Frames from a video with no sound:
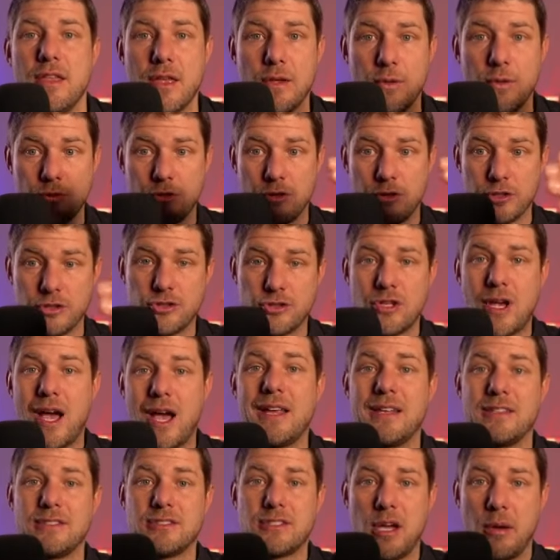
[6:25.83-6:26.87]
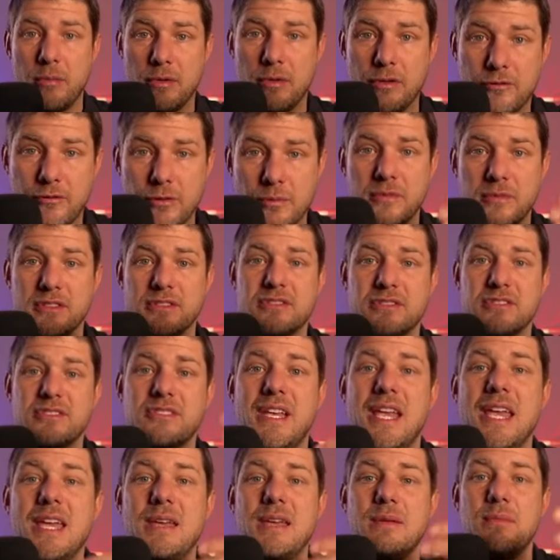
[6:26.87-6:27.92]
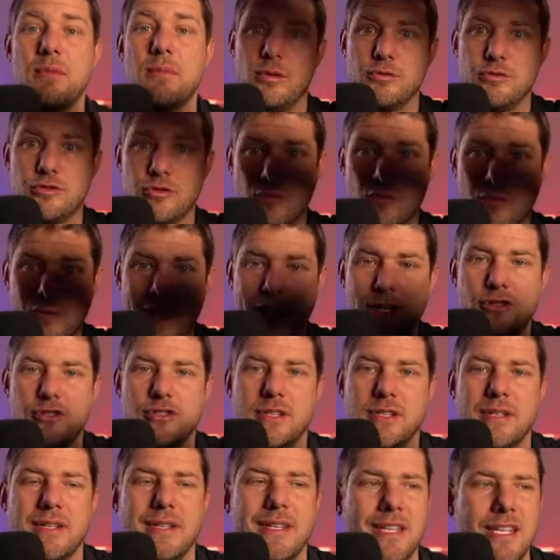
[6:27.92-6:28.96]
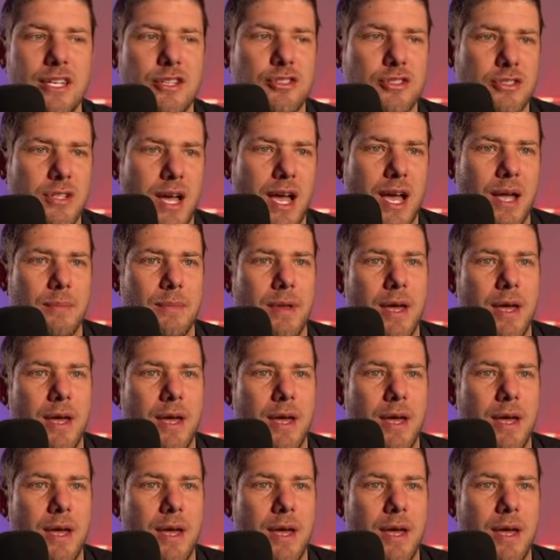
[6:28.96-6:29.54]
the shot is coming from the same direction each time.